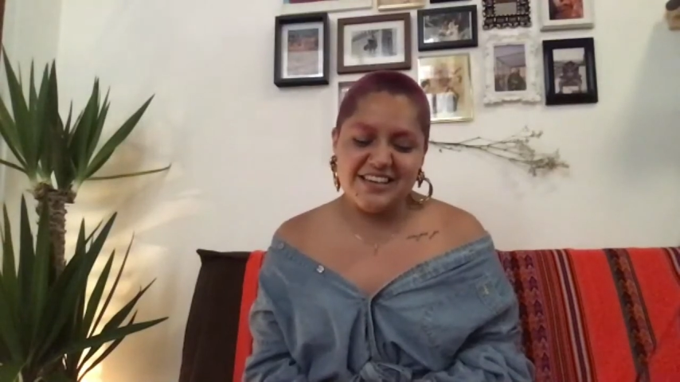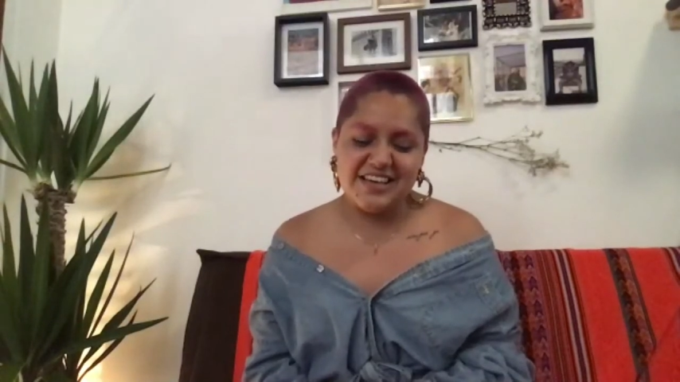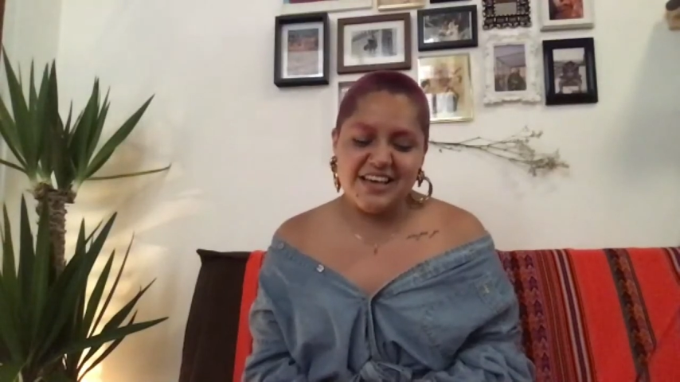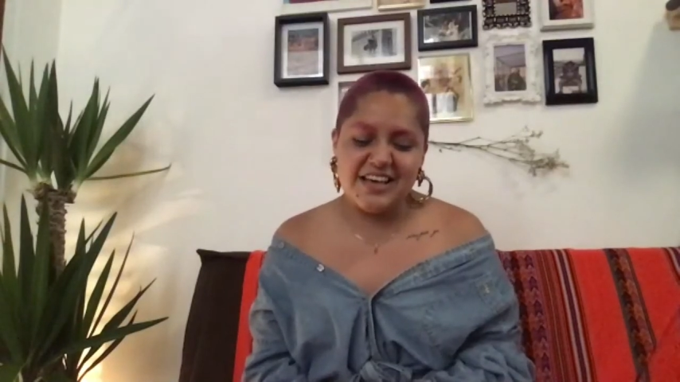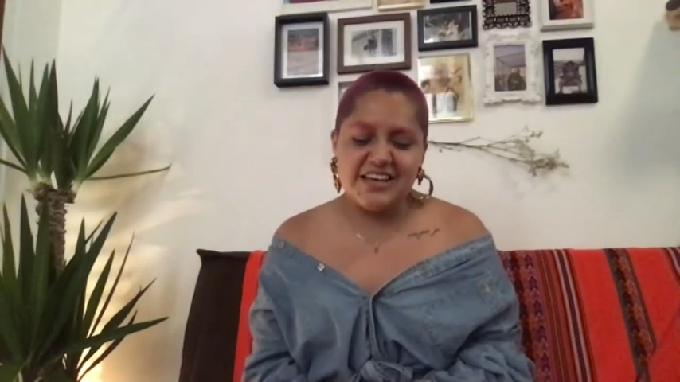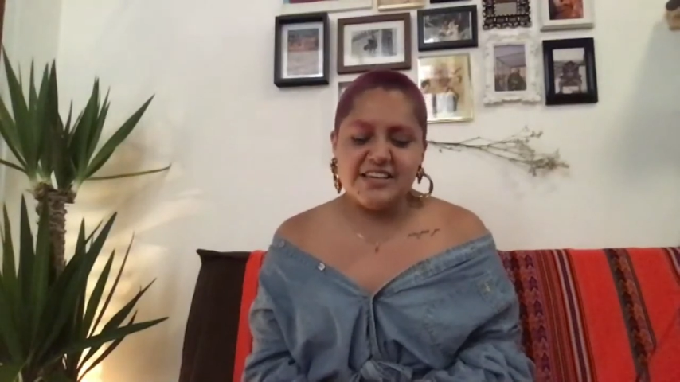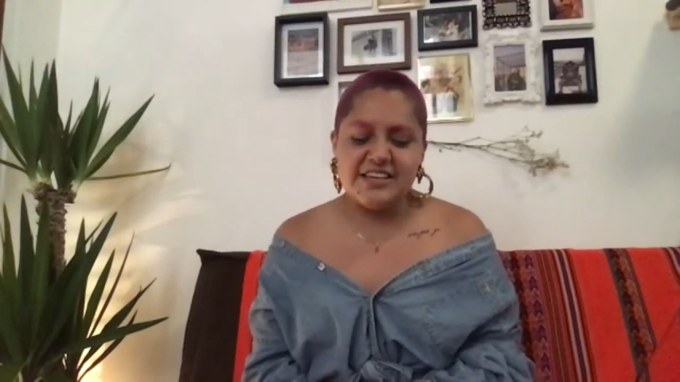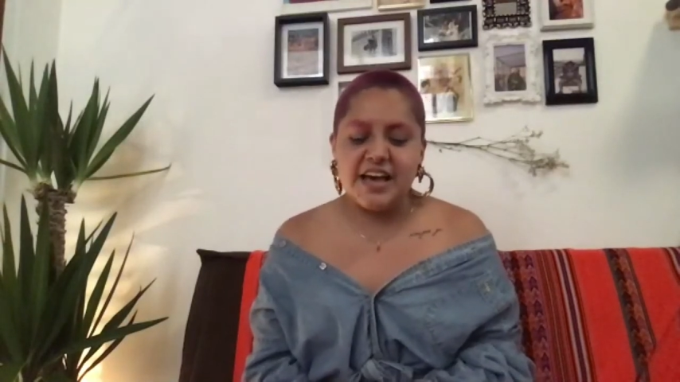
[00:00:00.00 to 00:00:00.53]

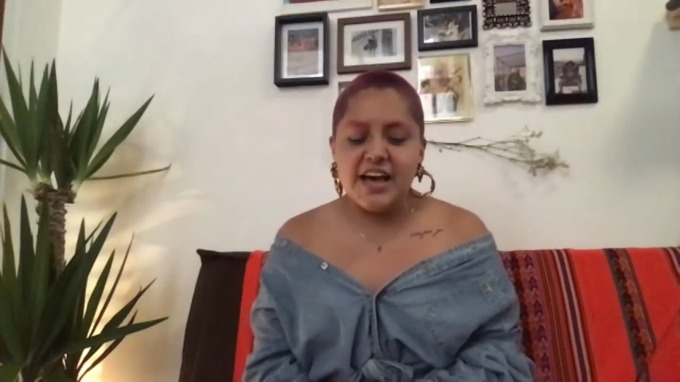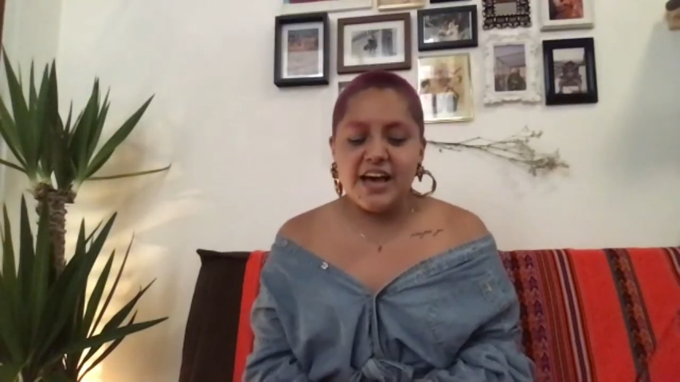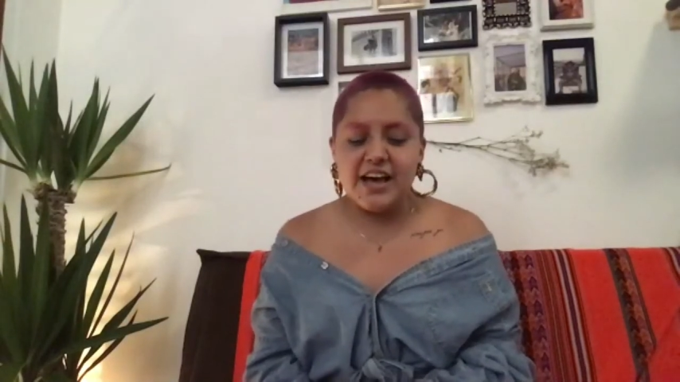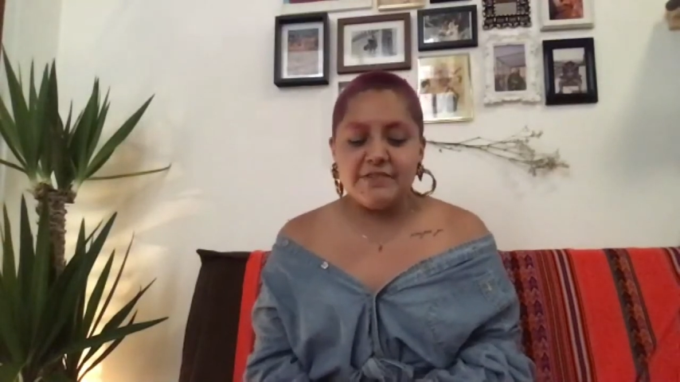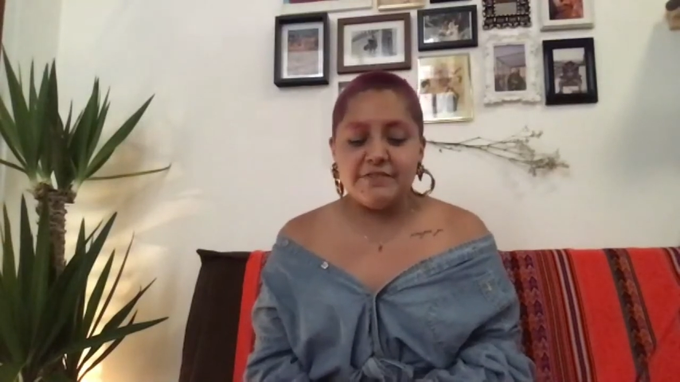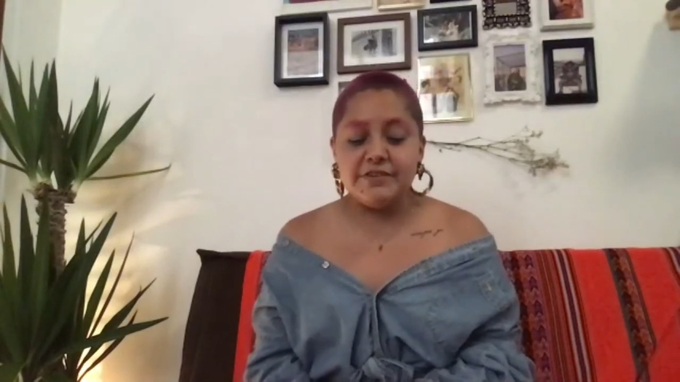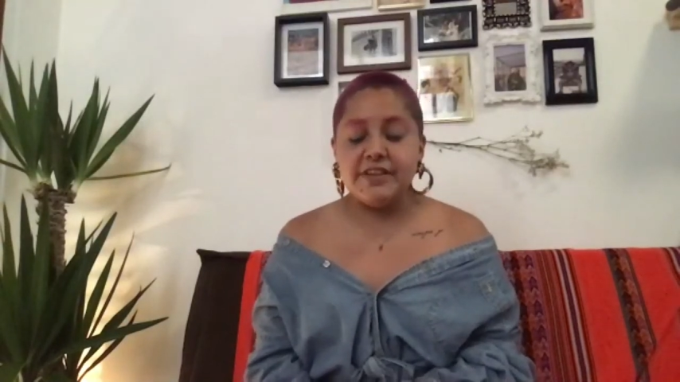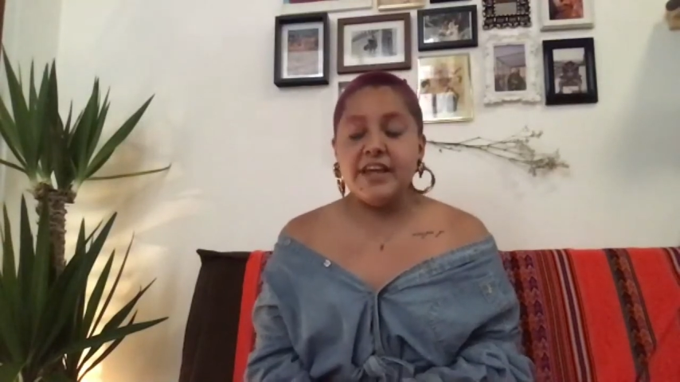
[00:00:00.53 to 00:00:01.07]
yeah, I
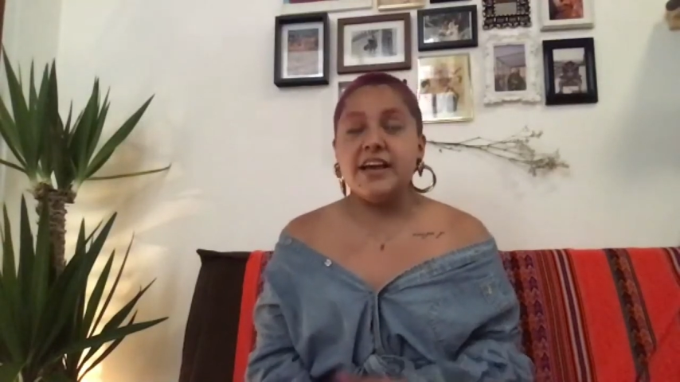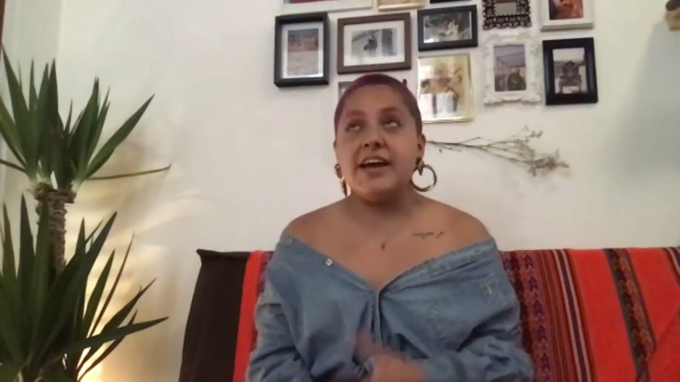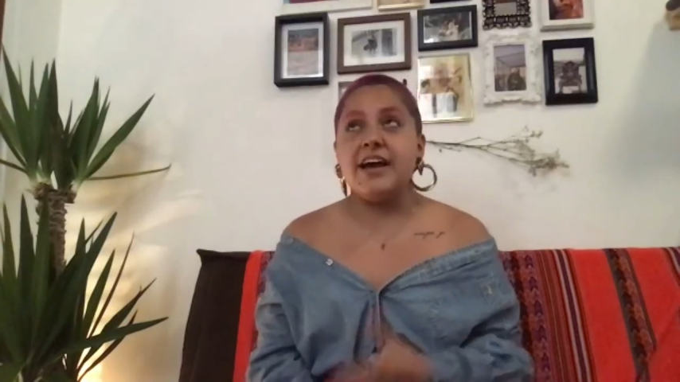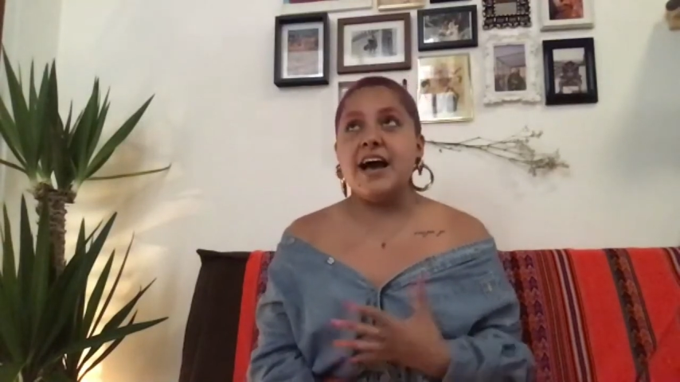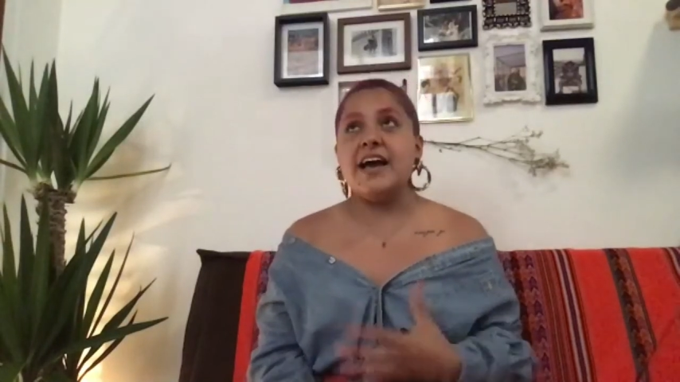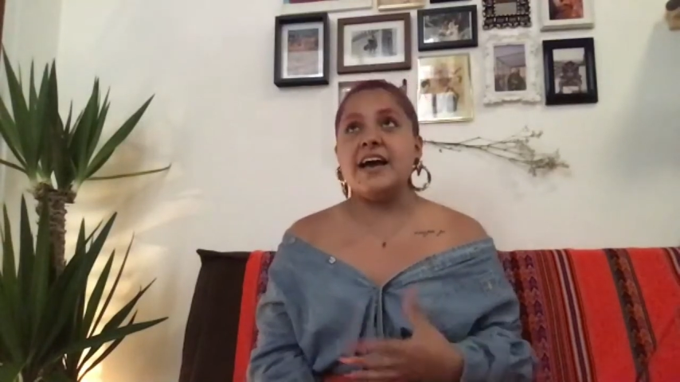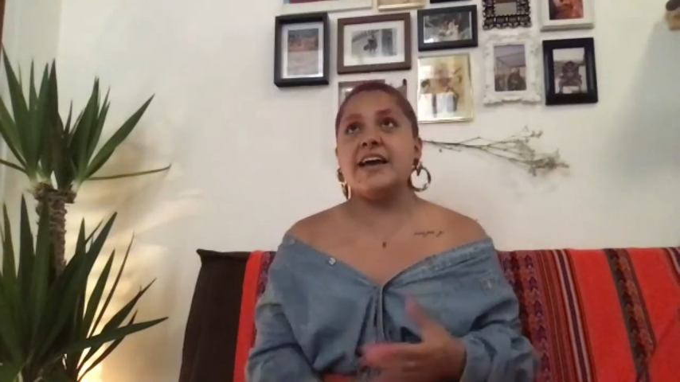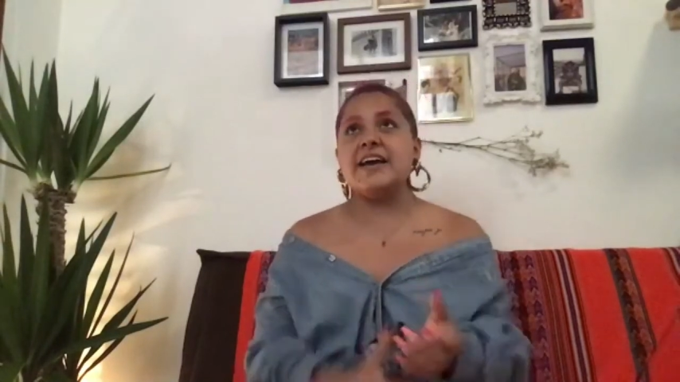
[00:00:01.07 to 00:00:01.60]
feel like
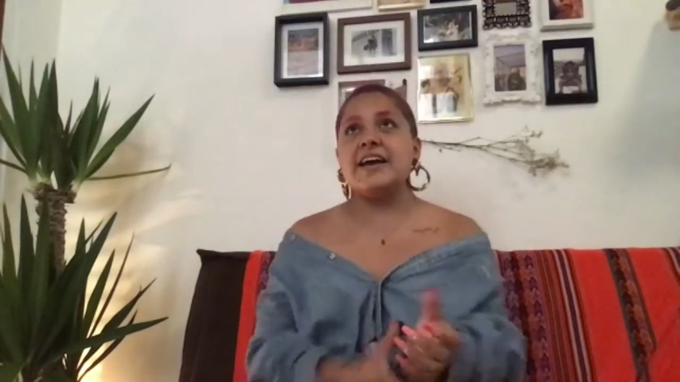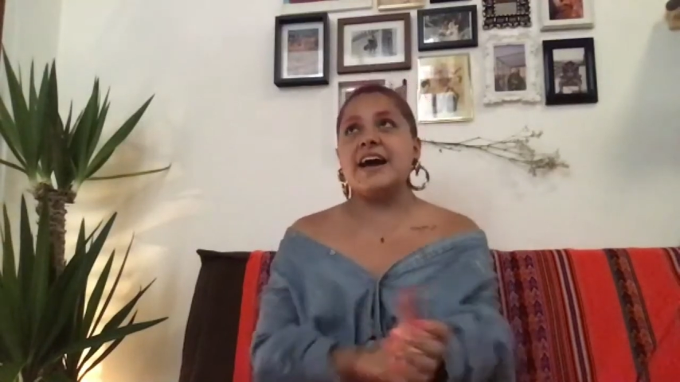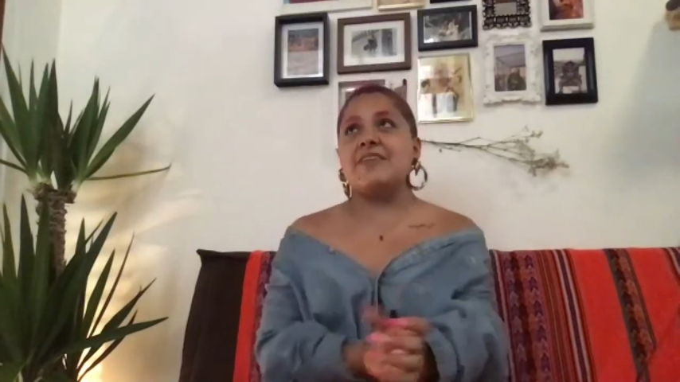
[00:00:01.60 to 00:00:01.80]
I